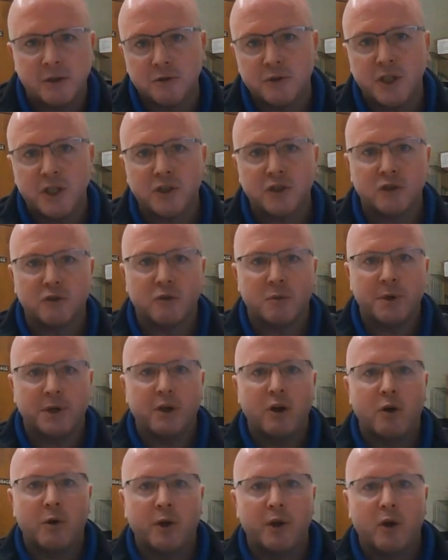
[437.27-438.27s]
Your teachers will be
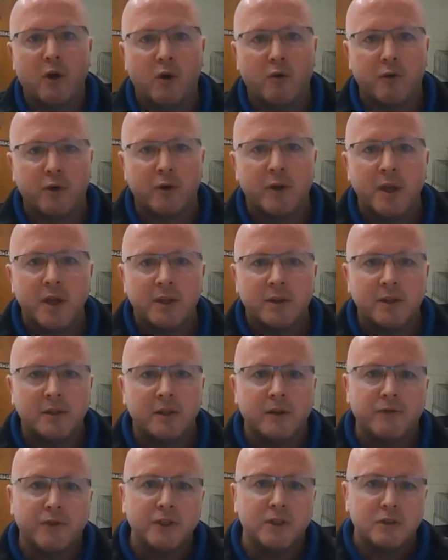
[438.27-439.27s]
going over the
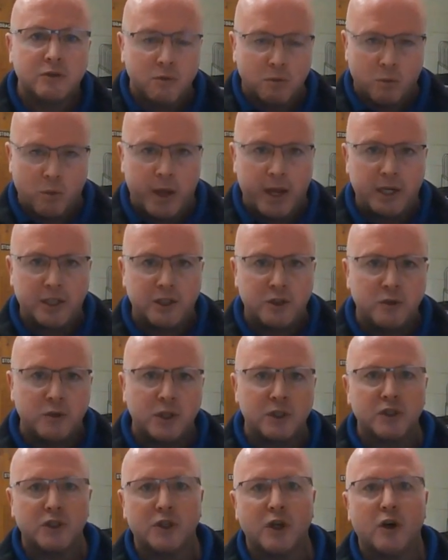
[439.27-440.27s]
different ways you
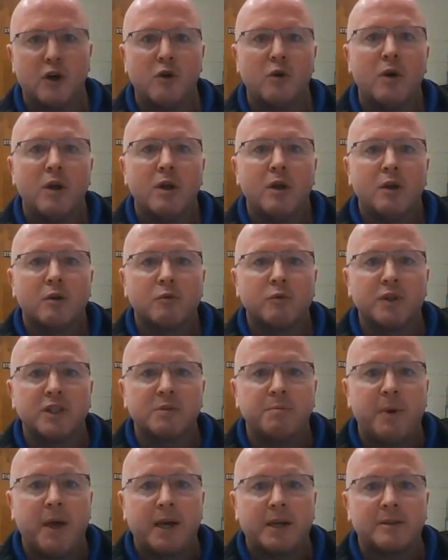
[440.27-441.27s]
can show
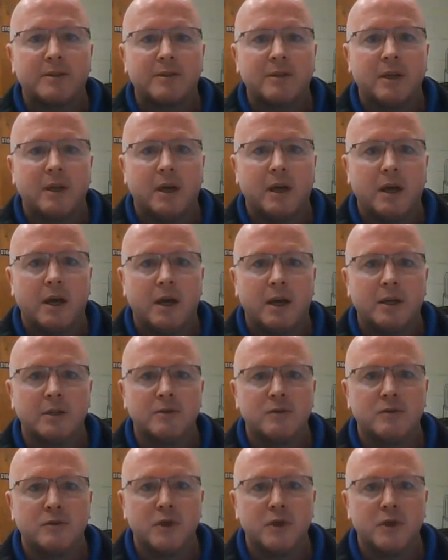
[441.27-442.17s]
respect uh,